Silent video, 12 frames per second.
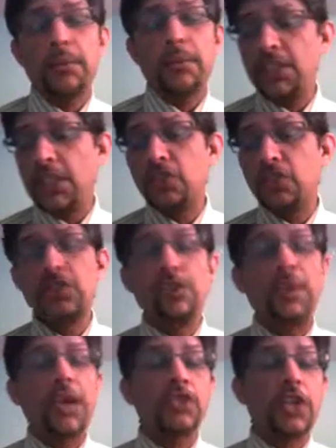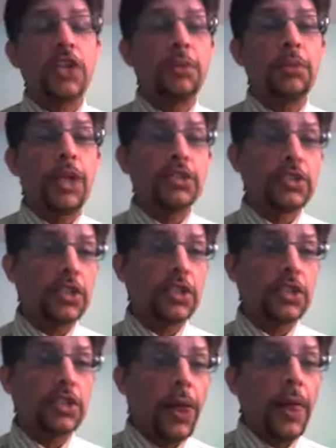scenes where Shakib ul
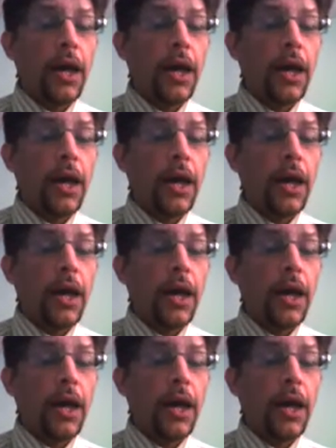Hasan